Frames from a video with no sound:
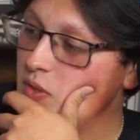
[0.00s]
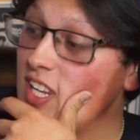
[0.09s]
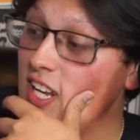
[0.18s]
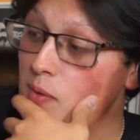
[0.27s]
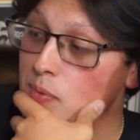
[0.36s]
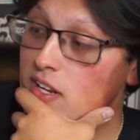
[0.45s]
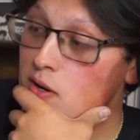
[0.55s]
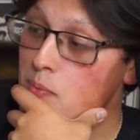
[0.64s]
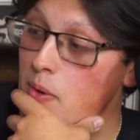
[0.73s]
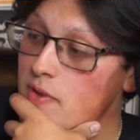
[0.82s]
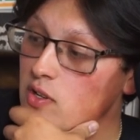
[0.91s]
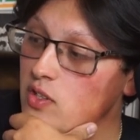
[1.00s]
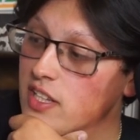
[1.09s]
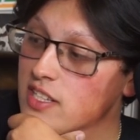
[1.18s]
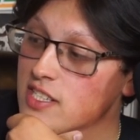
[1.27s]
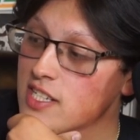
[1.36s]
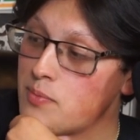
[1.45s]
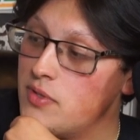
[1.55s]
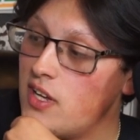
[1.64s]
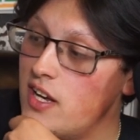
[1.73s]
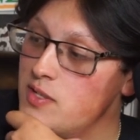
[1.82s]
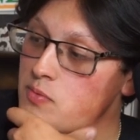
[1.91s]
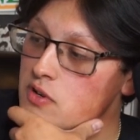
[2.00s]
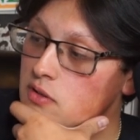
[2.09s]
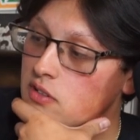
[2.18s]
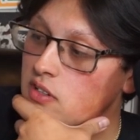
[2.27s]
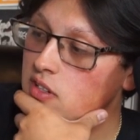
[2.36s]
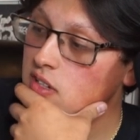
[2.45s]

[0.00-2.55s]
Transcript: Get up in there, baby. You're only at the tip of the iceberg.